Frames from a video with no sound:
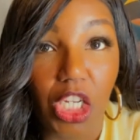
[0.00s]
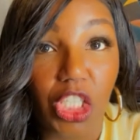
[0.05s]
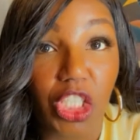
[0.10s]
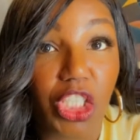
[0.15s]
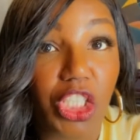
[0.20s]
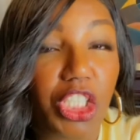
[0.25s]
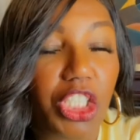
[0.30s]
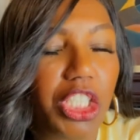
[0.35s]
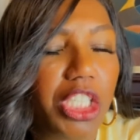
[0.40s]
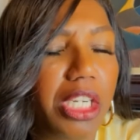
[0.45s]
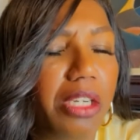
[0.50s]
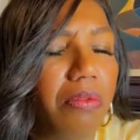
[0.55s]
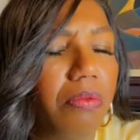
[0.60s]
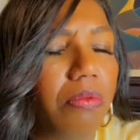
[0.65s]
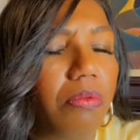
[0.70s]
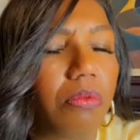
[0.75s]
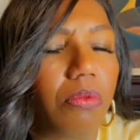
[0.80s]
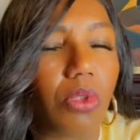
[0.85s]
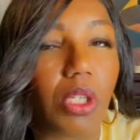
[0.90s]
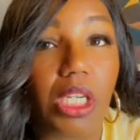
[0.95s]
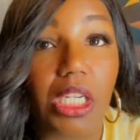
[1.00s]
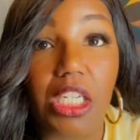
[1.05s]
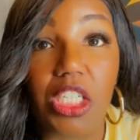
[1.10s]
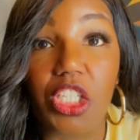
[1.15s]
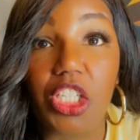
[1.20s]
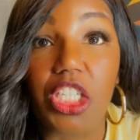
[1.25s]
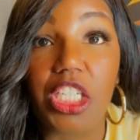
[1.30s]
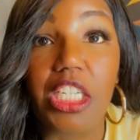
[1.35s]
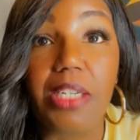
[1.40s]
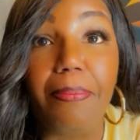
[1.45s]
She
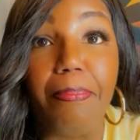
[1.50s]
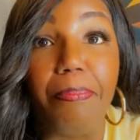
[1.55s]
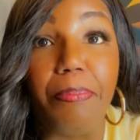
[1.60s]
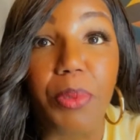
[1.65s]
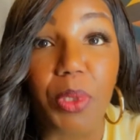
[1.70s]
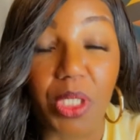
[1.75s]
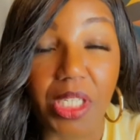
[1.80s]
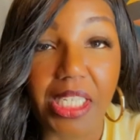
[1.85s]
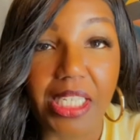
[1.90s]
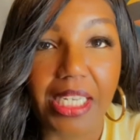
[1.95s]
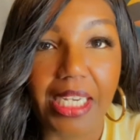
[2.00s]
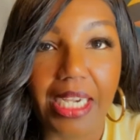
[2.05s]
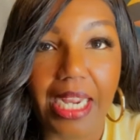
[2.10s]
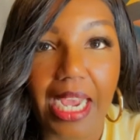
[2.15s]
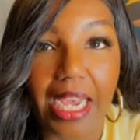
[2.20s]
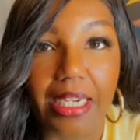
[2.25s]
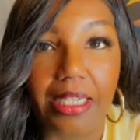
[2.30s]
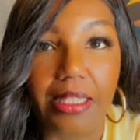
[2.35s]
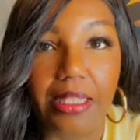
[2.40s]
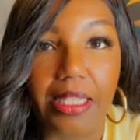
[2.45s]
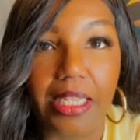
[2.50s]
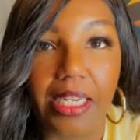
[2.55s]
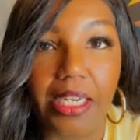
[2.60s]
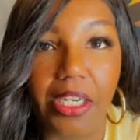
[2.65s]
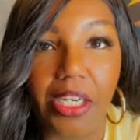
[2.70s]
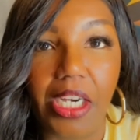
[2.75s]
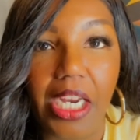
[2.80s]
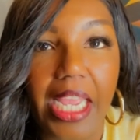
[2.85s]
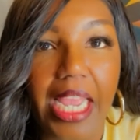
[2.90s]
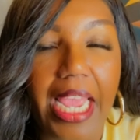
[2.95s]
runs, she books it out of
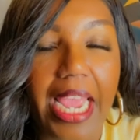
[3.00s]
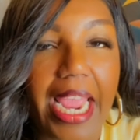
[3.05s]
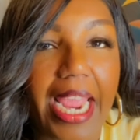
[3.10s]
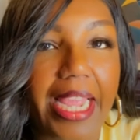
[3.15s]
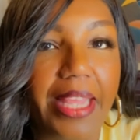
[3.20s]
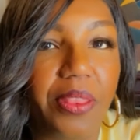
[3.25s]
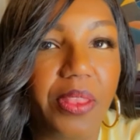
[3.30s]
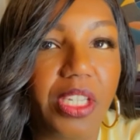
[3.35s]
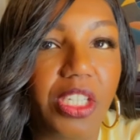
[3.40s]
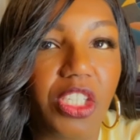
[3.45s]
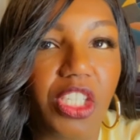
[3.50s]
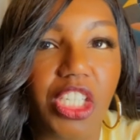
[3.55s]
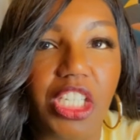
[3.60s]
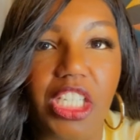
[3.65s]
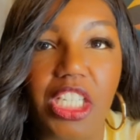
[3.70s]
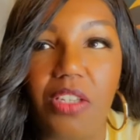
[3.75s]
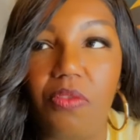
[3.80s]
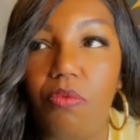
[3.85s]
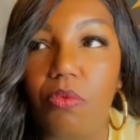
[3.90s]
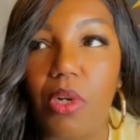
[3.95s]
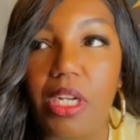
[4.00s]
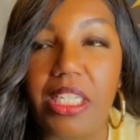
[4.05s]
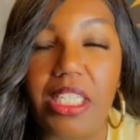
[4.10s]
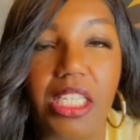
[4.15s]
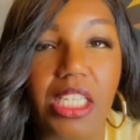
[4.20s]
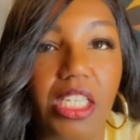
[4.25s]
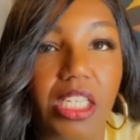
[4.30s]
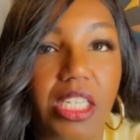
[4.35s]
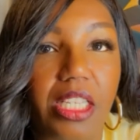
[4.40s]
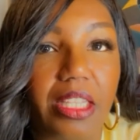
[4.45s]
there, and then she
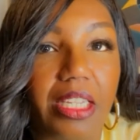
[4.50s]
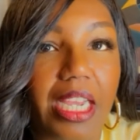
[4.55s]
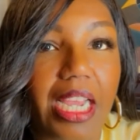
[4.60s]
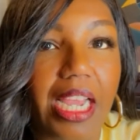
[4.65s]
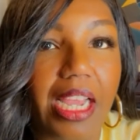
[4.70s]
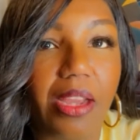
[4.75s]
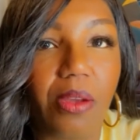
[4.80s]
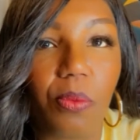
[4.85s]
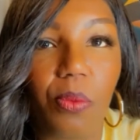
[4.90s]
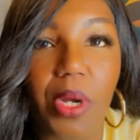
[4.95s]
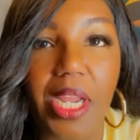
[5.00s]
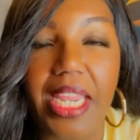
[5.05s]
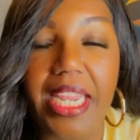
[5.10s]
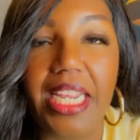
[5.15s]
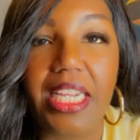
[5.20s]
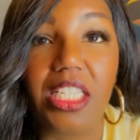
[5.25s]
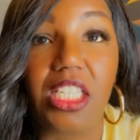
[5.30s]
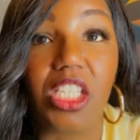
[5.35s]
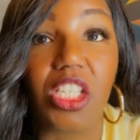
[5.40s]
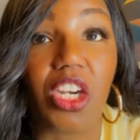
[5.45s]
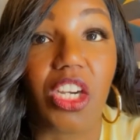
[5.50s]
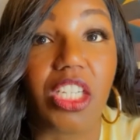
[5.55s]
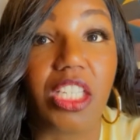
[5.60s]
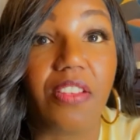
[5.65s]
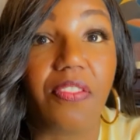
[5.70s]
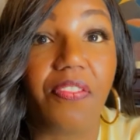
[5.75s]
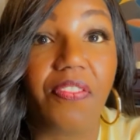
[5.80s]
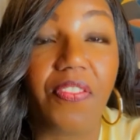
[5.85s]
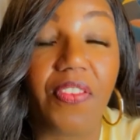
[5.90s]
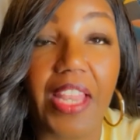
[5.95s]
runs into the highway and
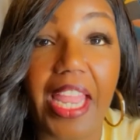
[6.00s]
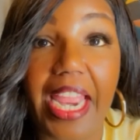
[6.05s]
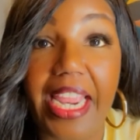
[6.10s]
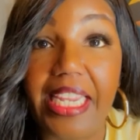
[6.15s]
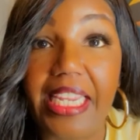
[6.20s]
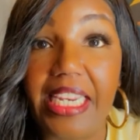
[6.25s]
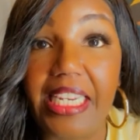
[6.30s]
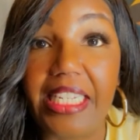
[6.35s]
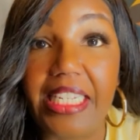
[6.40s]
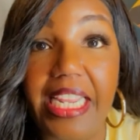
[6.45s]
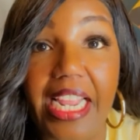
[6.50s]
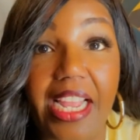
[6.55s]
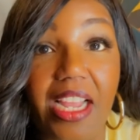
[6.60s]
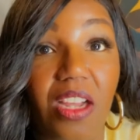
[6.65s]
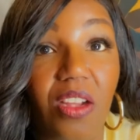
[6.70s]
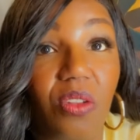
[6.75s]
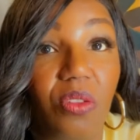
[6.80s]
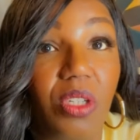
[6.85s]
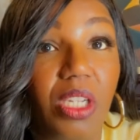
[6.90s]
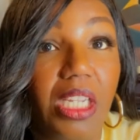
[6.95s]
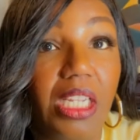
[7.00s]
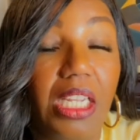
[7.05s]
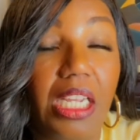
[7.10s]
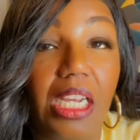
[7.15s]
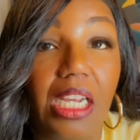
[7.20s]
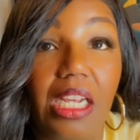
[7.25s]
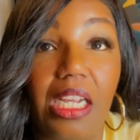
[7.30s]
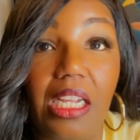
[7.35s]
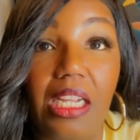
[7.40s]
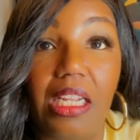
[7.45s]
starts flagging down
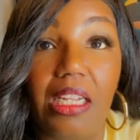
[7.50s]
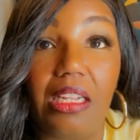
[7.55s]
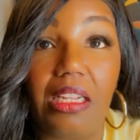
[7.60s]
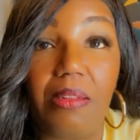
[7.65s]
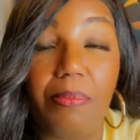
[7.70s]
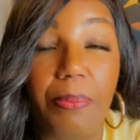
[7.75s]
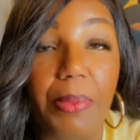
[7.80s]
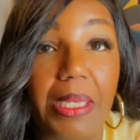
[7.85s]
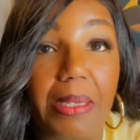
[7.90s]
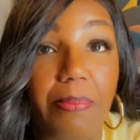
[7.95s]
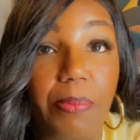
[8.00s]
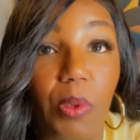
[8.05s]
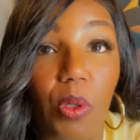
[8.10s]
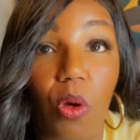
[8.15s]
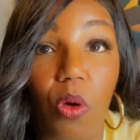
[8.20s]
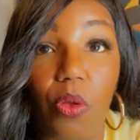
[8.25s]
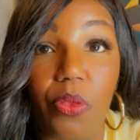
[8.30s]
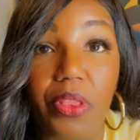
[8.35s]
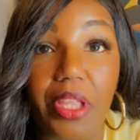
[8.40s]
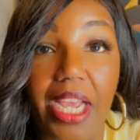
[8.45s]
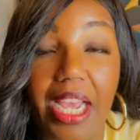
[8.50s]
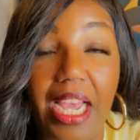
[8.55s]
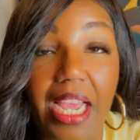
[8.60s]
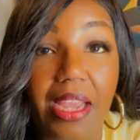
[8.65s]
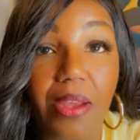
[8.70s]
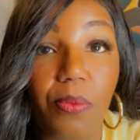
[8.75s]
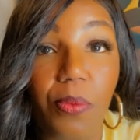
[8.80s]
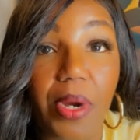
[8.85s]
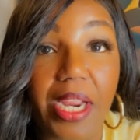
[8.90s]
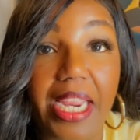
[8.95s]
uh, people on the
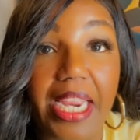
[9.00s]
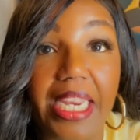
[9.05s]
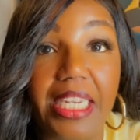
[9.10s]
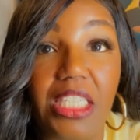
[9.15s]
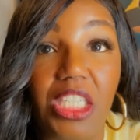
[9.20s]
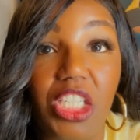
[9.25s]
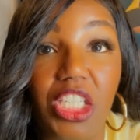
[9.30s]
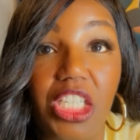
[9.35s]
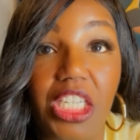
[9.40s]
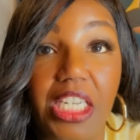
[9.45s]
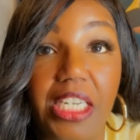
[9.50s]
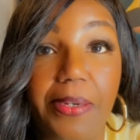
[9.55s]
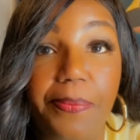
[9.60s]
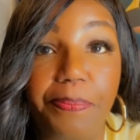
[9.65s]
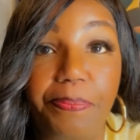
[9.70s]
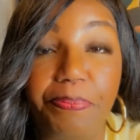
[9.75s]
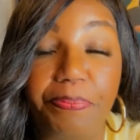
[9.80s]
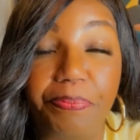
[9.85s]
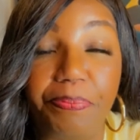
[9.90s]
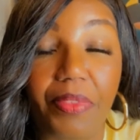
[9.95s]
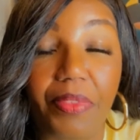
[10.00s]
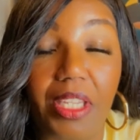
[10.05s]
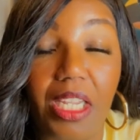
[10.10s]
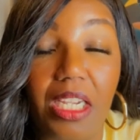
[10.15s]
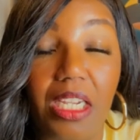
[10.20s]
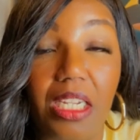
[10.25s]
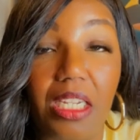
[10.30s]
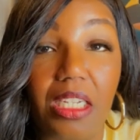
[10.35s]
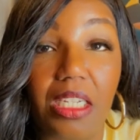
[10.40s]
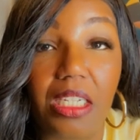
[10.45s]
highway. And she
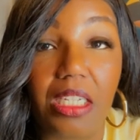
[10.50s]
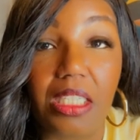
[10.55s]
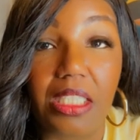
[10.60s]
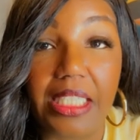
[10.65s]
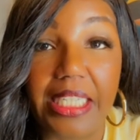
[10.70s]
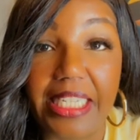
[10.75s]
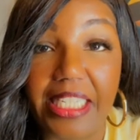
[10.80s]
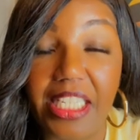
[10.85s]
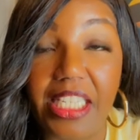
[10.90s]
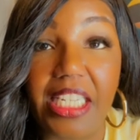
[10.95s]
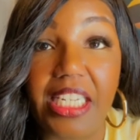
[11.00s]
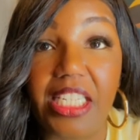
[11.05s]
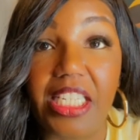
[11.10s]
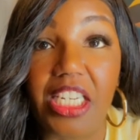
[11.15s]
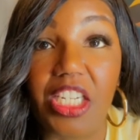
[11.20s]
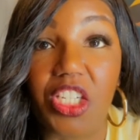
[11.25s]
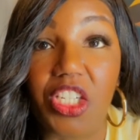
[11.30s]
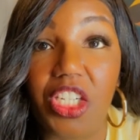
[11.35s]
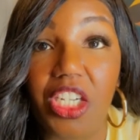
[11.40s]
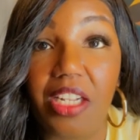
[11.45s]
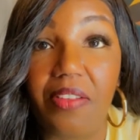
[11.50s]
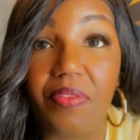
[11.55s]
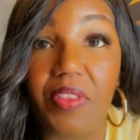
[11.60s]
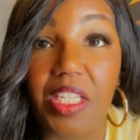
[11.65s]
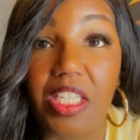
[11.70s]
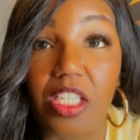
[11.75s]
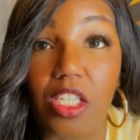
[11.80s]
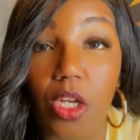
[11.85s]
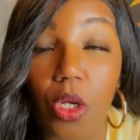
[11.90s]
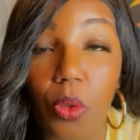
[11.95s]
uh, gets the attention of
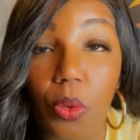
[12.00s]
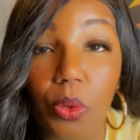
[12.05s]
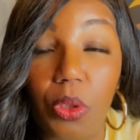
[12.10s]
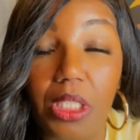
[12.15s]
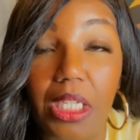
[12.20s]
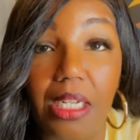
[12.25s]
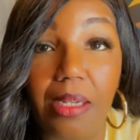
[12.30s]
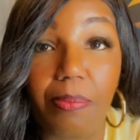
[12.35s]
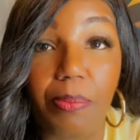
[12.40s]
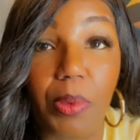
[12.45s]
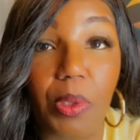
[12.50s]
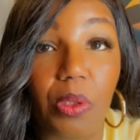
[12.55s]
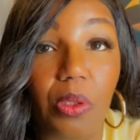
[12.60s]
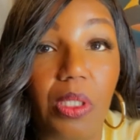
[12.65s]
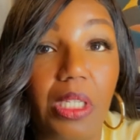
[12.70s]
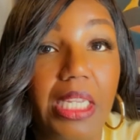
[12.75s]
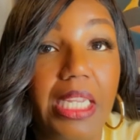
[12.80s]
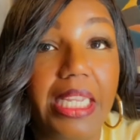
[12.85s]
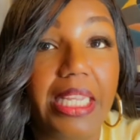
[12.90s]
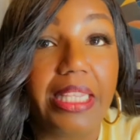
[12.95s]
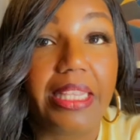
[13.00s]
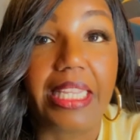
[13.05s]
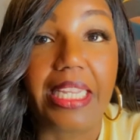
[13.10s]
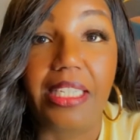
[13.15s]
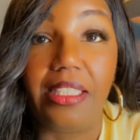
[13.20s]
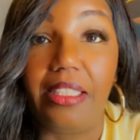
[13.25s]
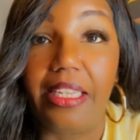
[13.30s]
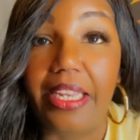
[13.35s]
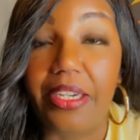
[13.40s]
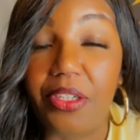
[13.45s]
this old couple. They
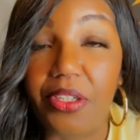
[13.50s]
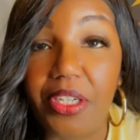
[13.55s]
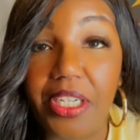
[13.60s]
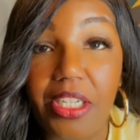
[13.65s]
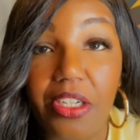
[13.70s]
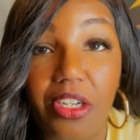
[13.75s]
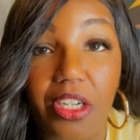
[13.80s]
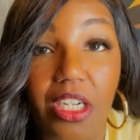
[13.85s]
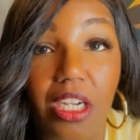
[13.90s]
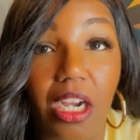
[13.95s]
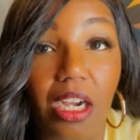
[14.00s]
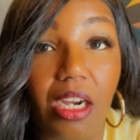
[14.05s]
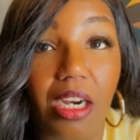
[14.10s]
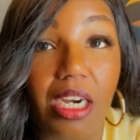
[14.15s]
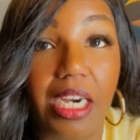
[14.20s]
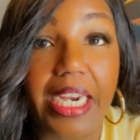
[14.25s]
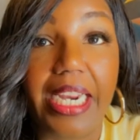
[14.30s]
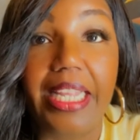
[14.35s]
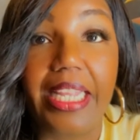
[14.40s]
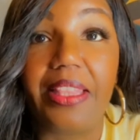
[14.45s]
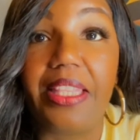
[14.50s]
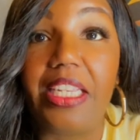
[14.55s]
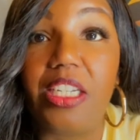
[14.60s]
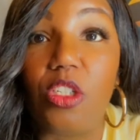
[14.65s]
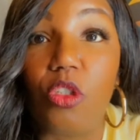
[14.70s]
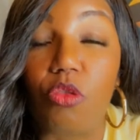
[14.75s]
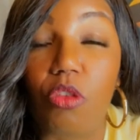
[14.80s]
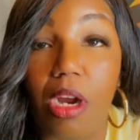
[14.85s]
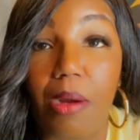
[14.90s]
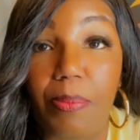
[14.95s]
let her in her car and they
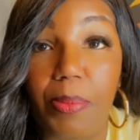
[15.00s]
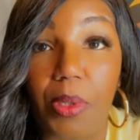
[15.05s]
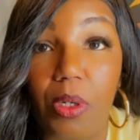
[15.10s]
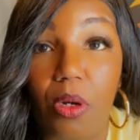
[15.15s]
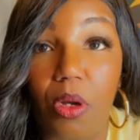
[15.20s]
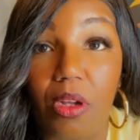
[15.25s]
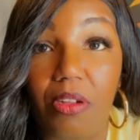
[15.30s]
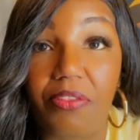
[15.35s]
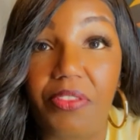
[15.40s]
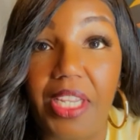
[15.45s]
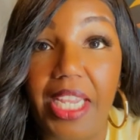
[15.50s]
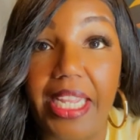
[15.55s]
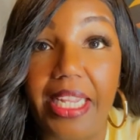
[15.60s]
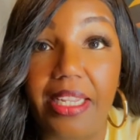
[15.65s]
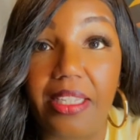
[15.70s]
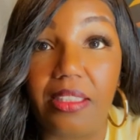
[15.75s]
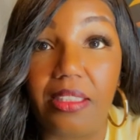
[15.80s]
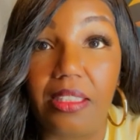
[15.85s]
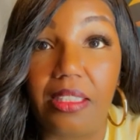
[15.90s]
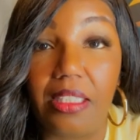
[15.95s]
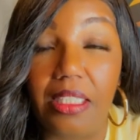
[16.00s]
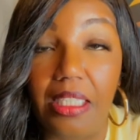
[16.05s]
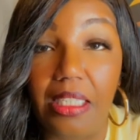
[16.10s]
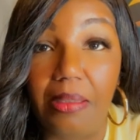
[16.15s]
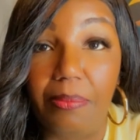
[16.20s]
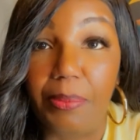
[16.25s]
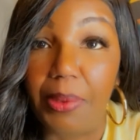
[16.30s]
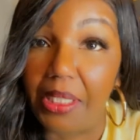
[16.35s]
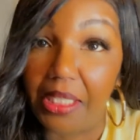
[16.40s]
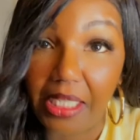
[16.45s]
drop her off at the
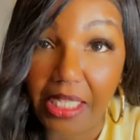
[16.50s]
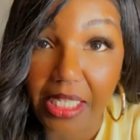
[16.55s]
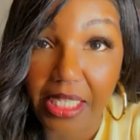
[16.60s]
police